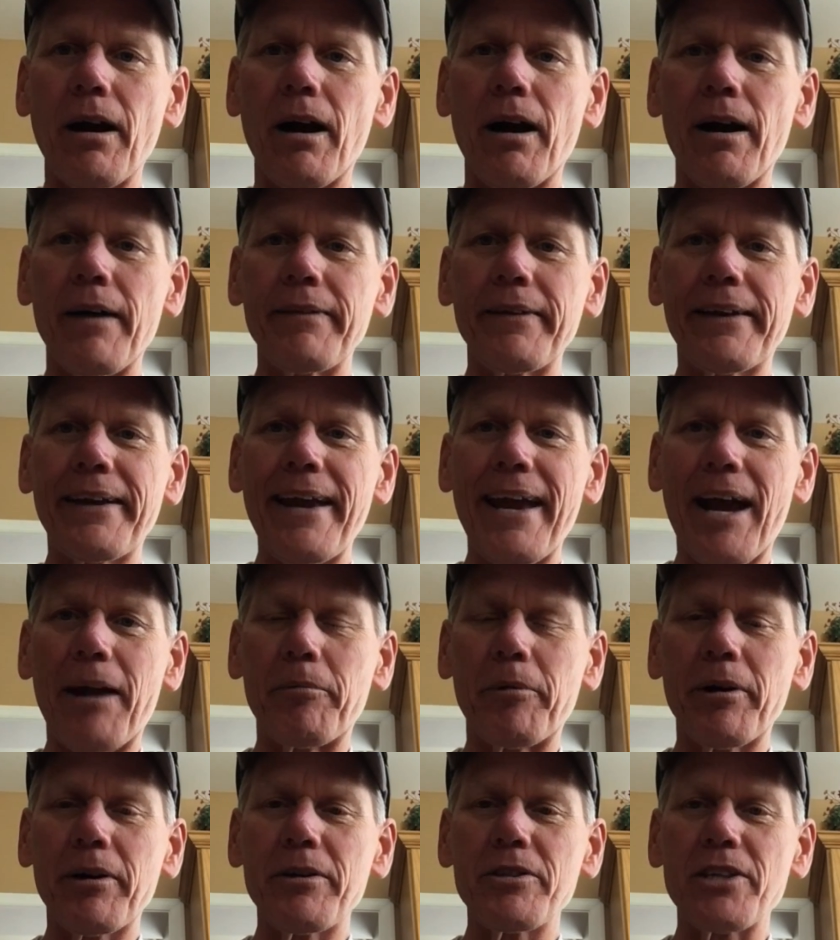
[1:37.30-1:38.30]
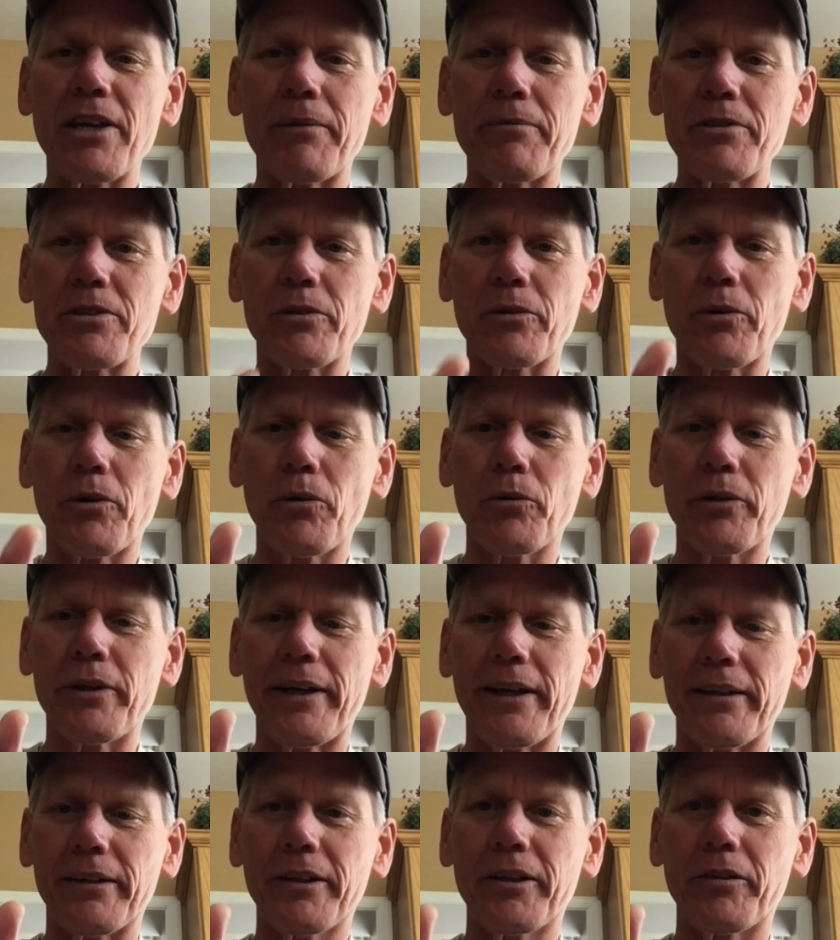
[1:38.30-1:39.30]
on the camera because I was
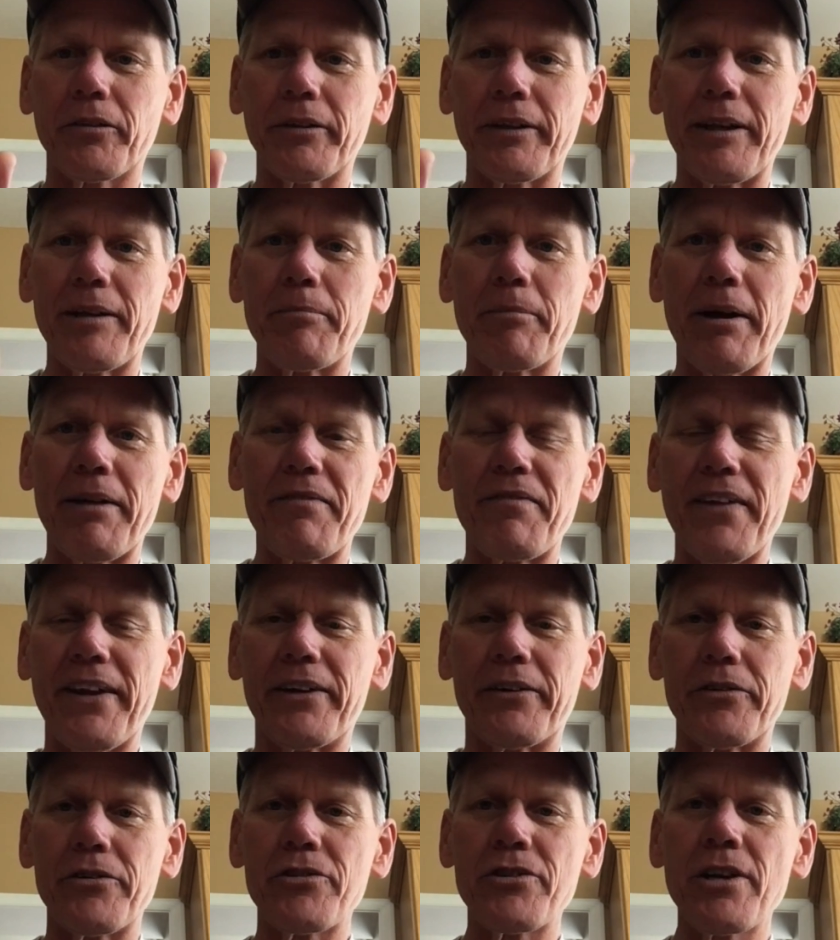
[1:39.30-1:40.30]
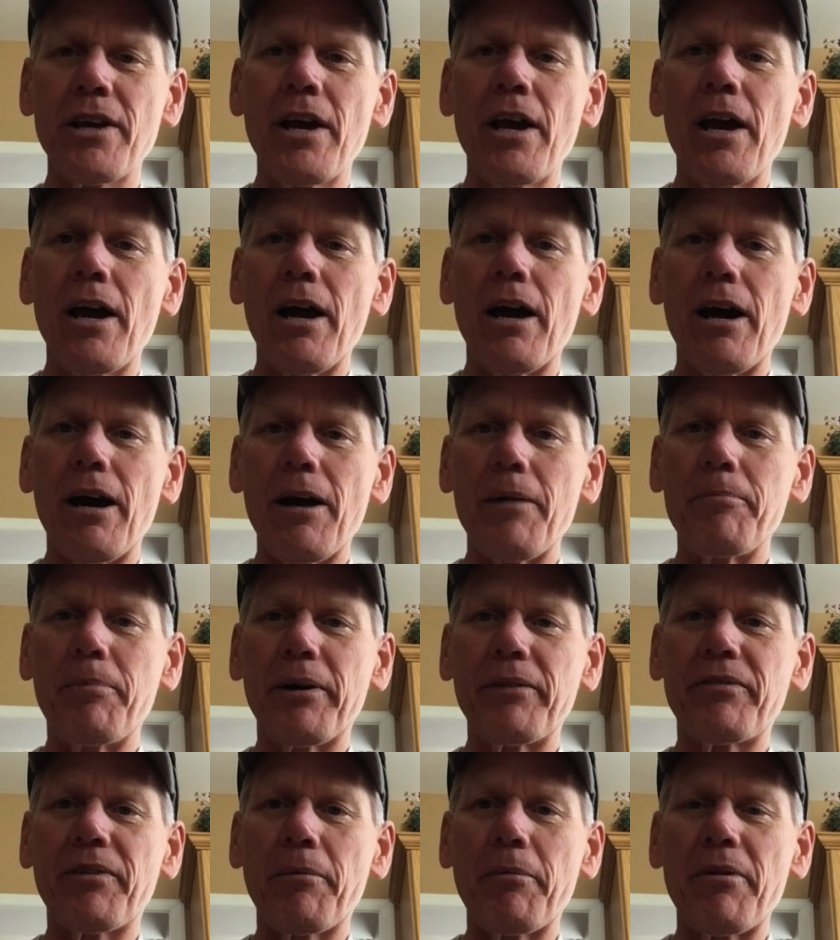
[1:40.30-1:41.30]
holding it literally in my fingers. Uh,
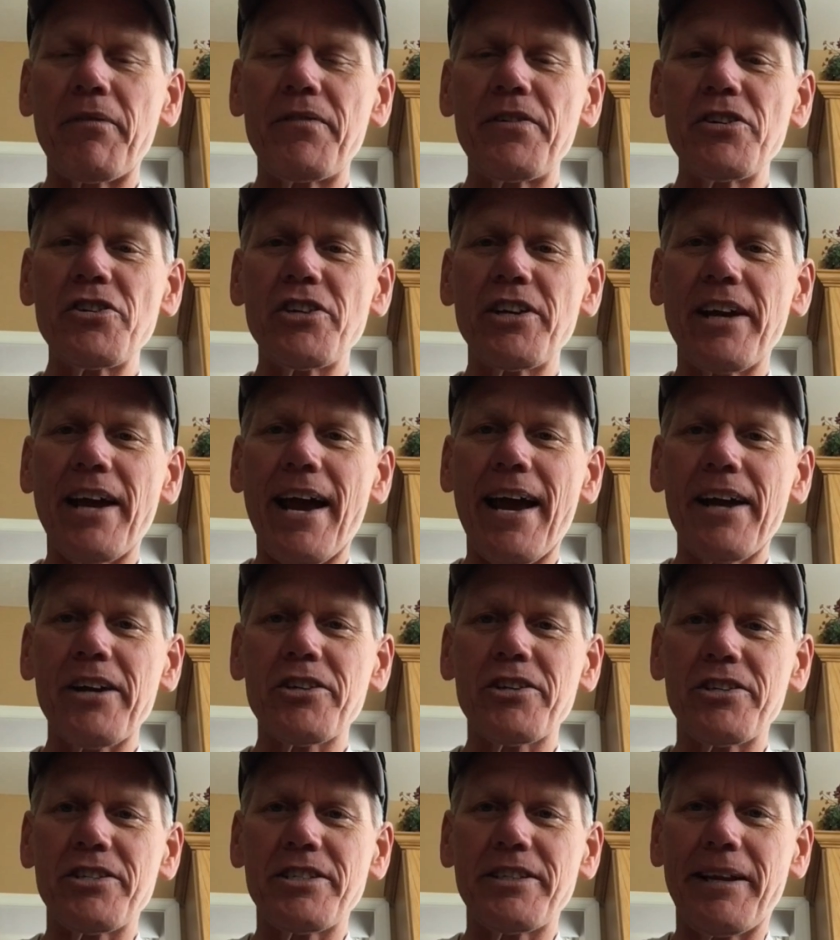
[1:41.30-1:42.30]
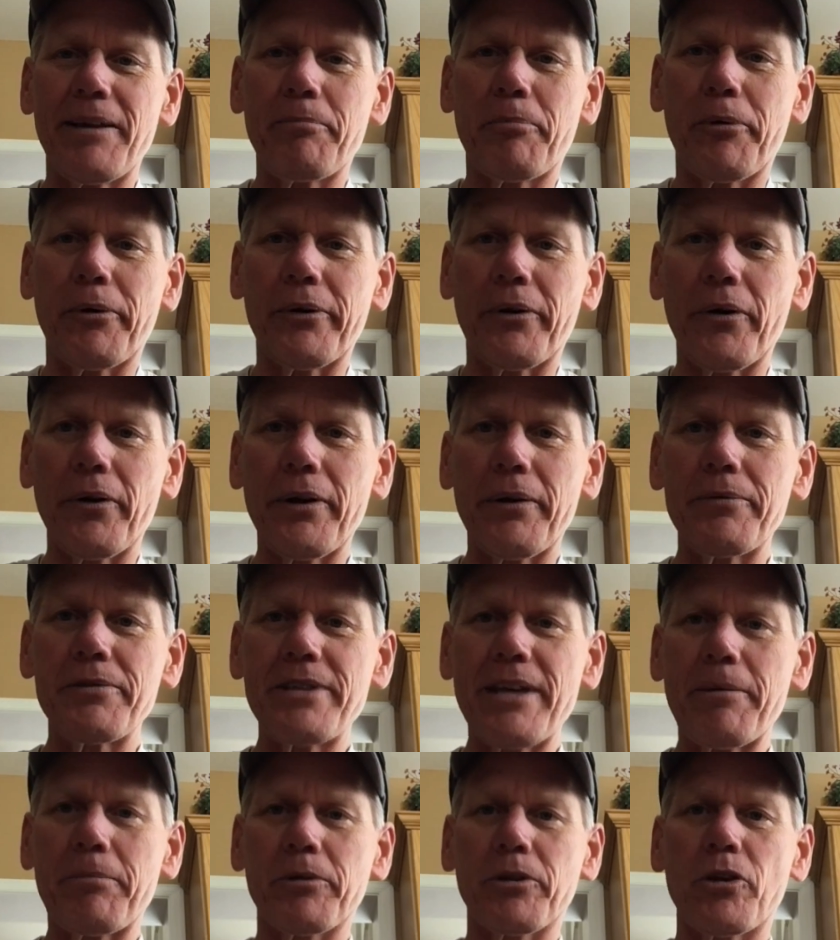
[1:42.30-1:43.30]
but from a fishing action standpoint, all I
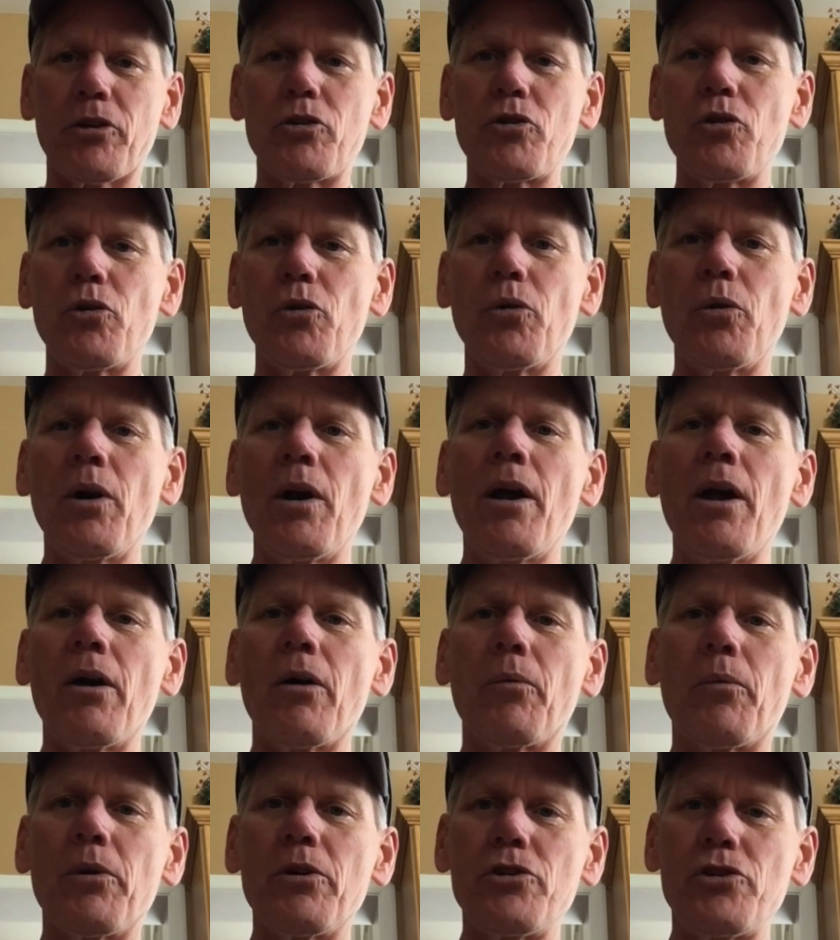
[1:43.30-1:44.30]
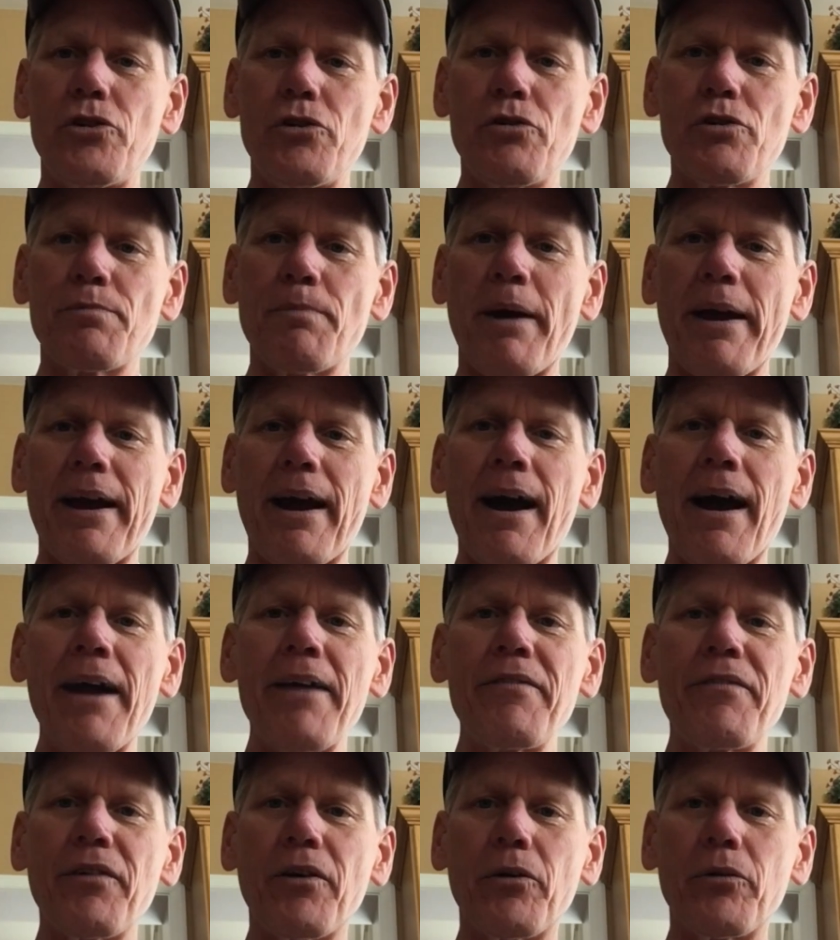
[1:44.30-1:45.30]
was able to do was use my
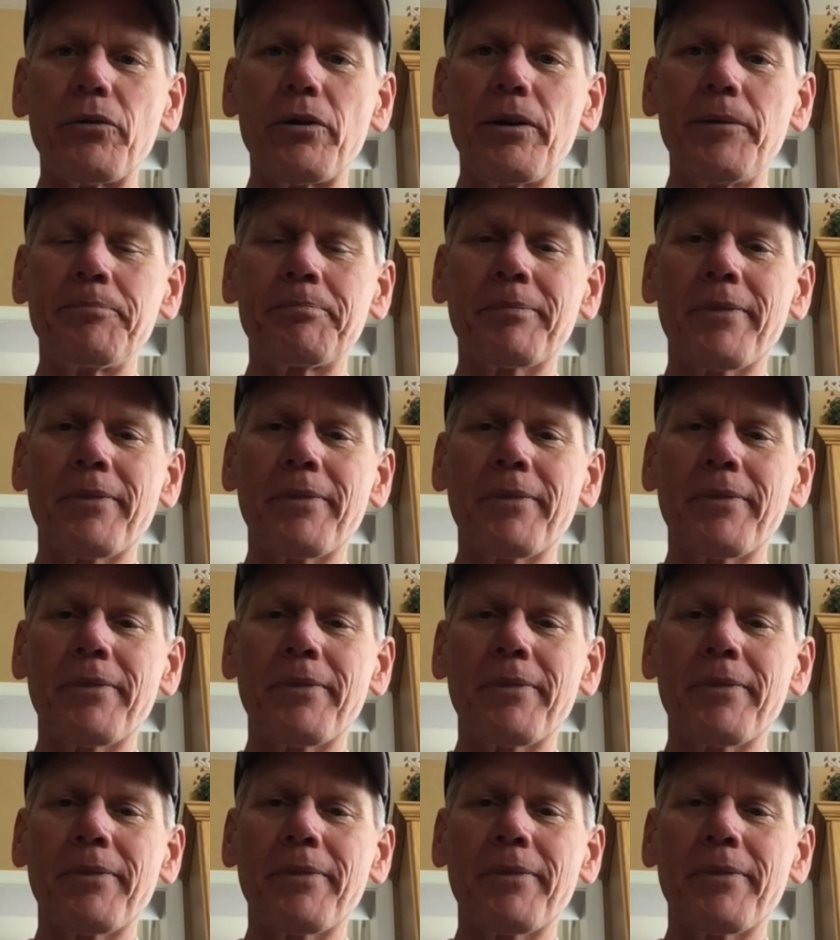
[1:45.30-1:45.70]
iPhone